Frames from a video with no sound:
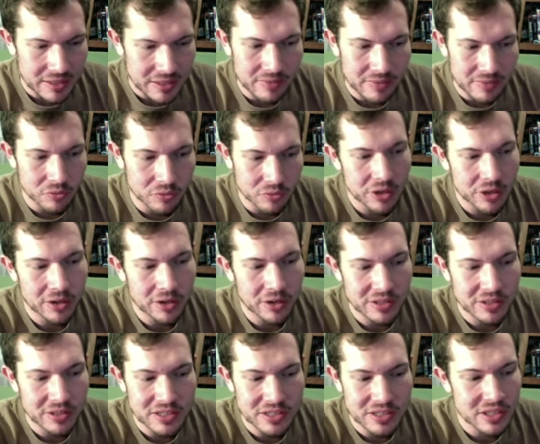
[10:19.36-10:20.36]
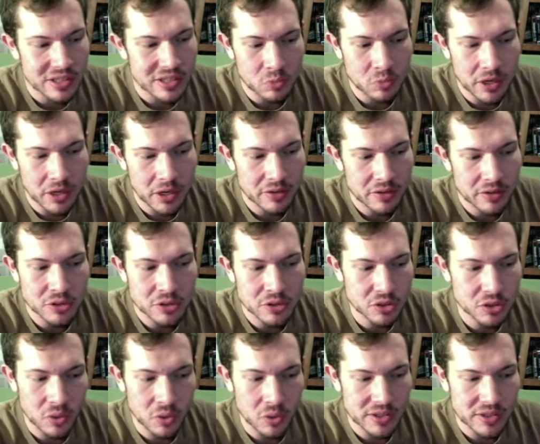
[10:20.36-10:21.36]
regardless, it's one of those
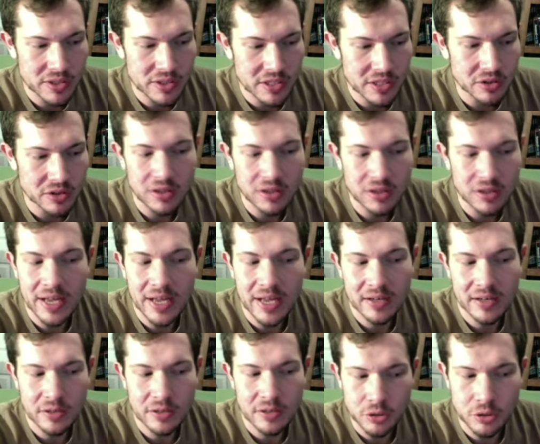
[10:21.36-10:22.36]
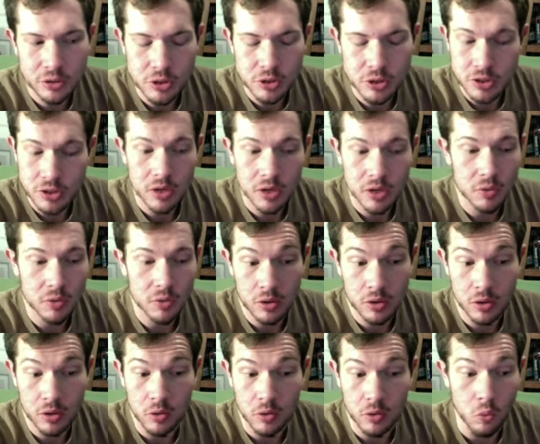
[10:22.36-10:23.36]
stories that you look at it and you just go,
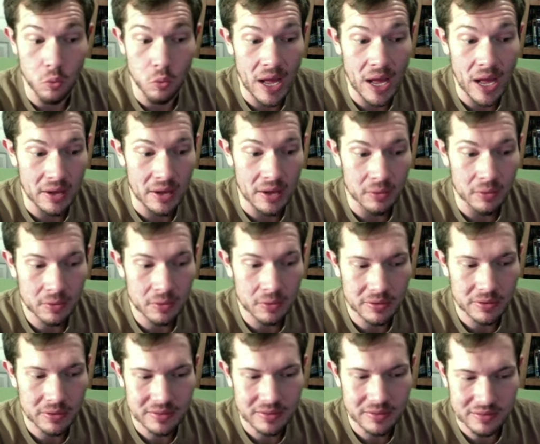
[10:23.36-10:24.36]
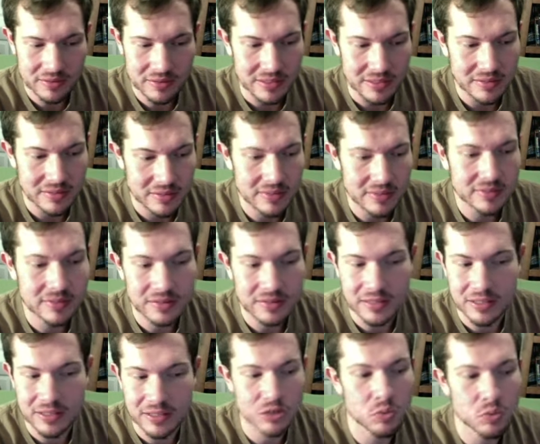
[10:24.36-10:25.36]
wow. Like,
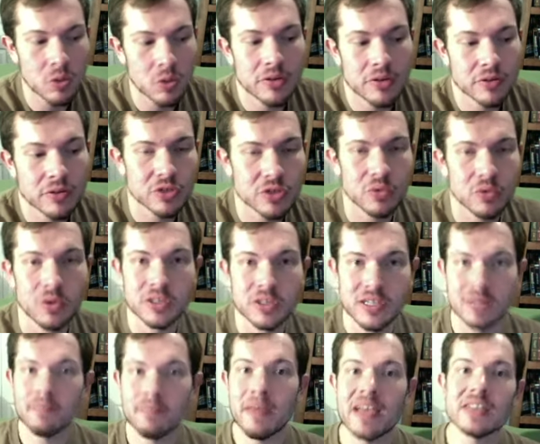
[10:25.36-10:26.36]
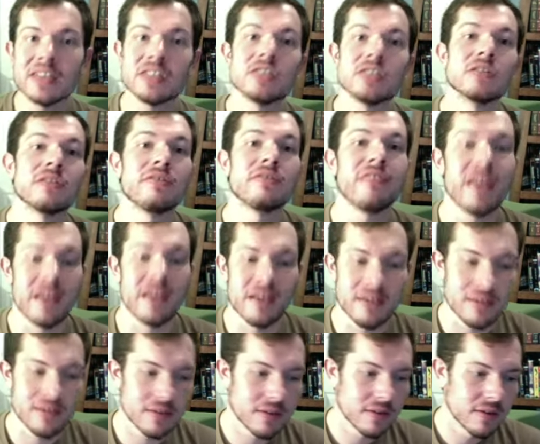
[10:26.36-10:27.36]
like it's one of those stories that makes you think.
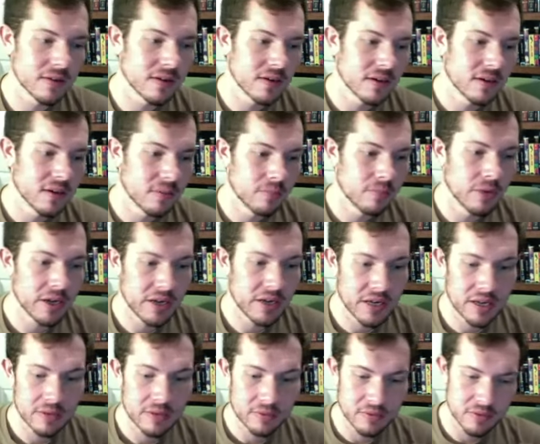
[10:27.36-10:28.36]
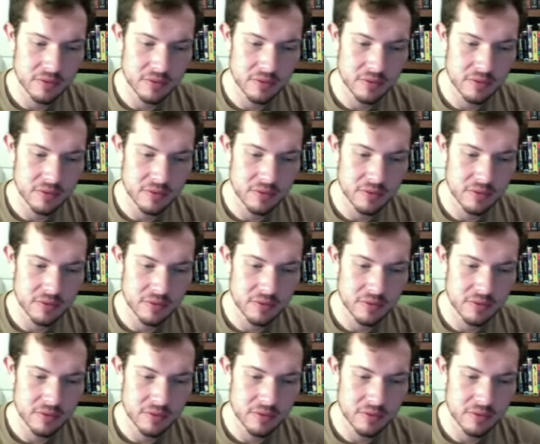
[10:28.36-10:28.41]
But uh,